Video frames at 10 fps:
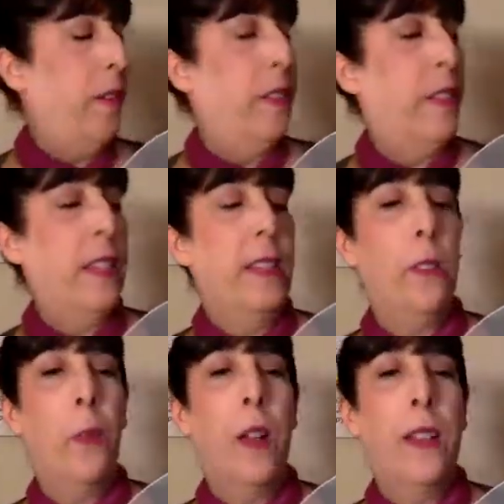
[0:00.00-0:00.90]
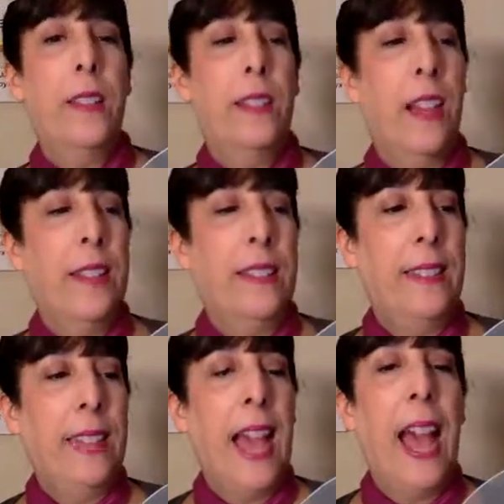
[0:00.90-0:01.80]
this was a
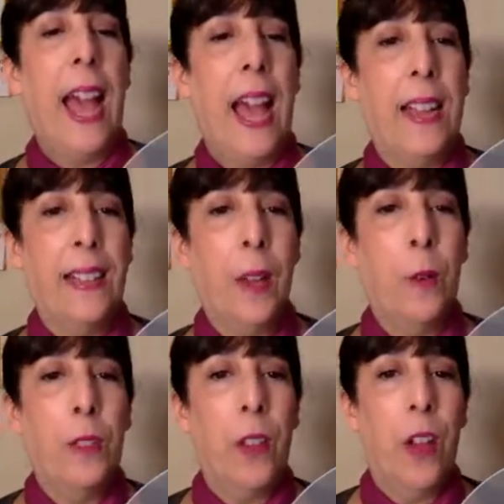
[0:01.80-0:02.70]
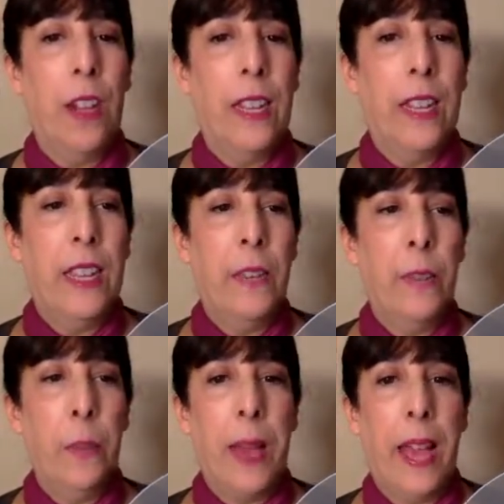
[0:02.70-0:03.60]
tag that was on a
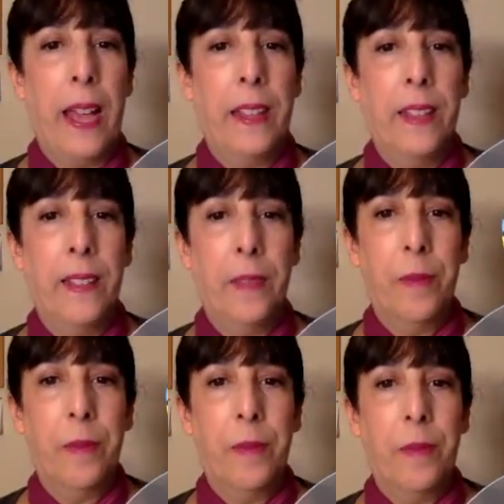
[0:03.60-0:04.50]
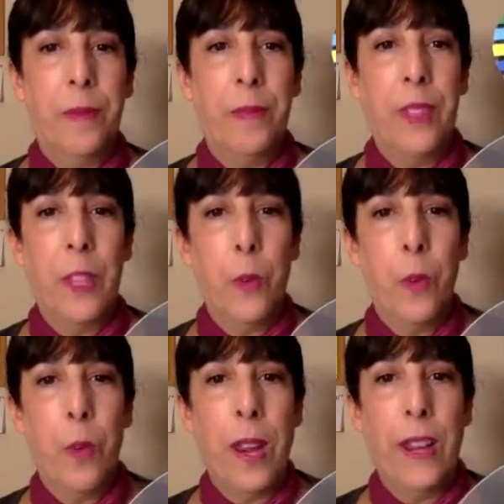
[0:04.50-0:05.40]
gift bag that you would
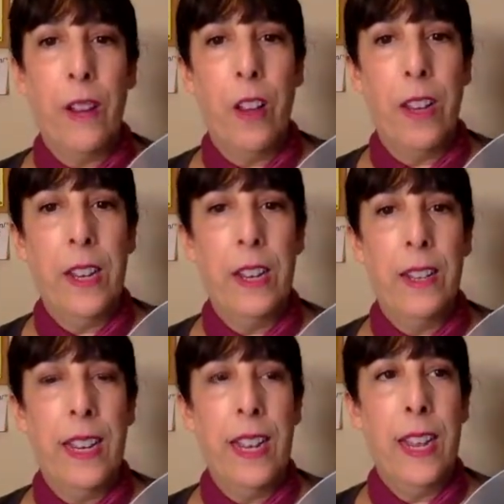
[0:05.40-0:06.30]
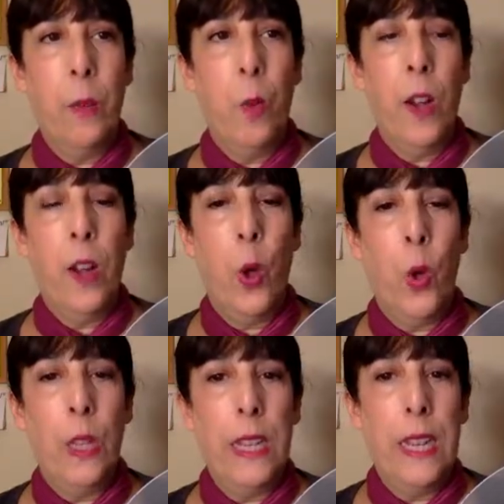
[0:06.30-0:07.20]
write on it. It had one
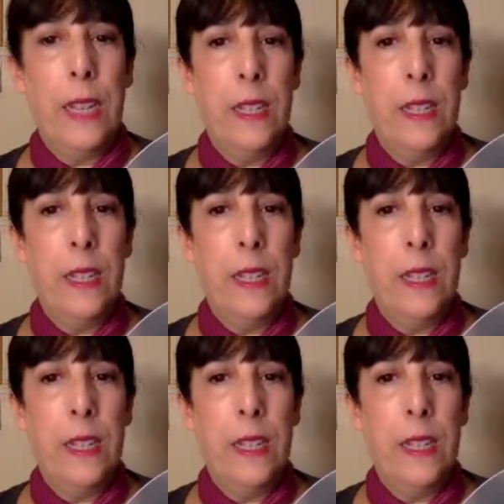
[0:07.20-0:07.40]
hole in it.